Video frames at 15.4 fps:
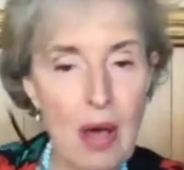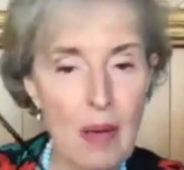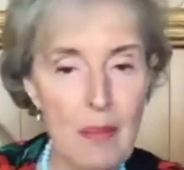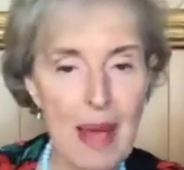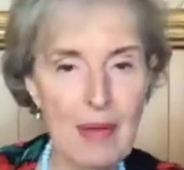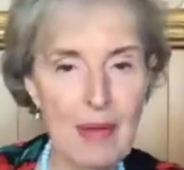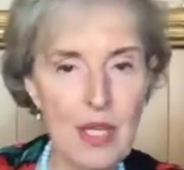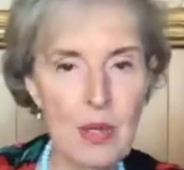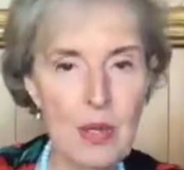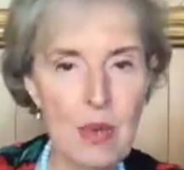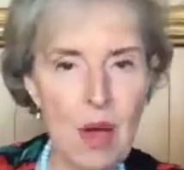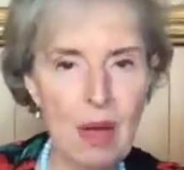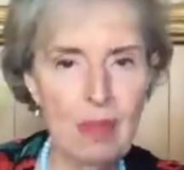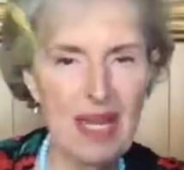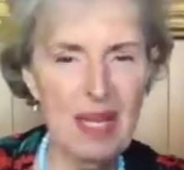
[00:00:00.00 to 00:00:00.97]
about you on
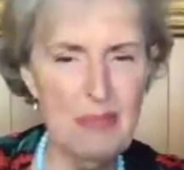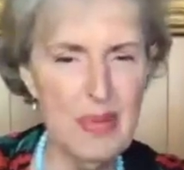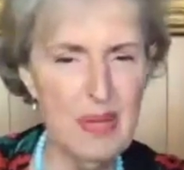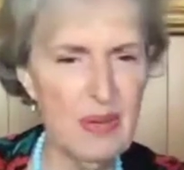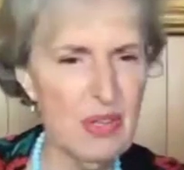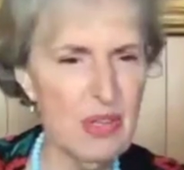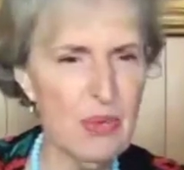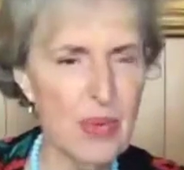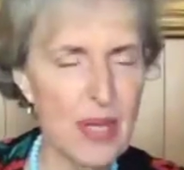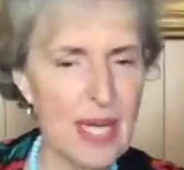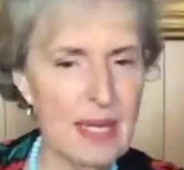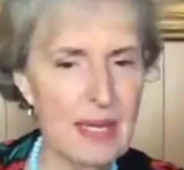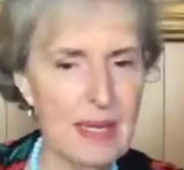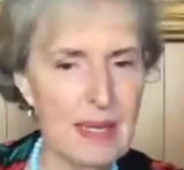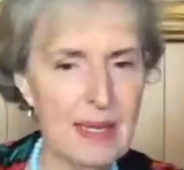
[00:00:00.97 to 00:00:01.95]
my computer screen,